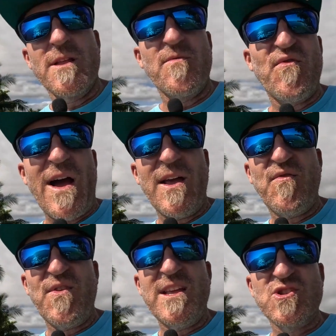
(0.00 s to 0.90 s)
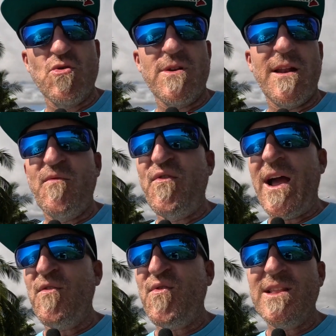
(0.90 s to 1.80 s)
5 feet, shorter than
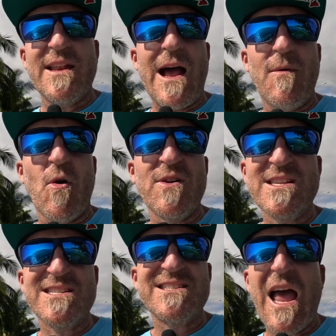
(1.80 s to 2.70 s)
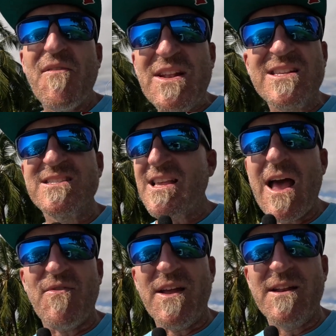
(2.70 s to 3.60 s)
5 feet, and now I'm on a
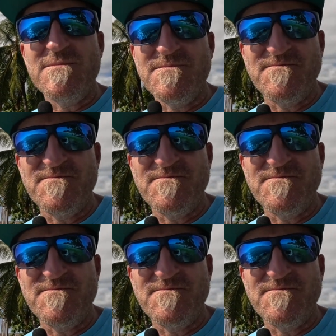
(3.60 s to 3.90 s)
7.7,